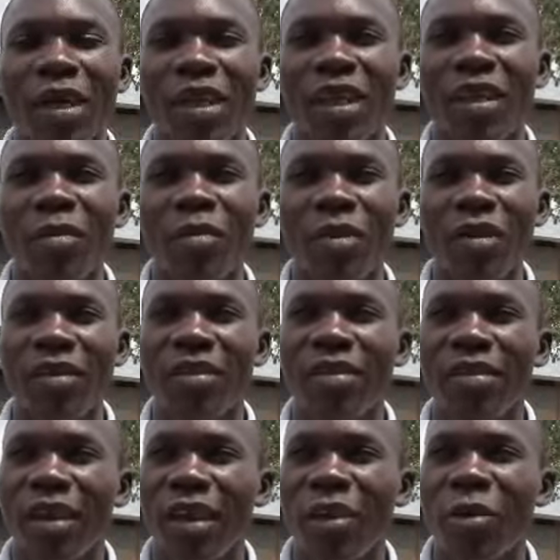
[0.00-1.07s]
My name
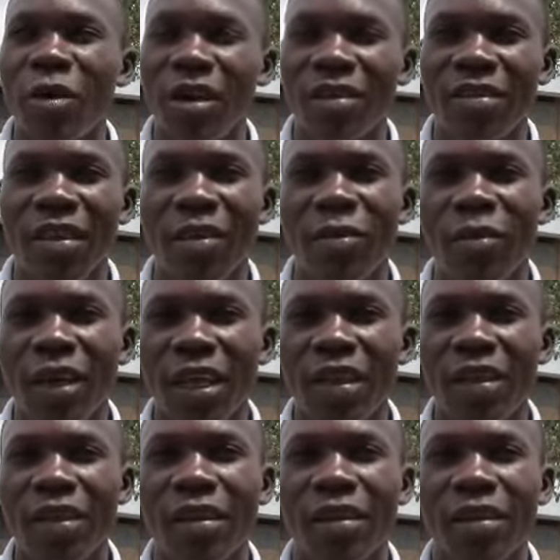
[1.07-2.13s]
is Adwa Samuel,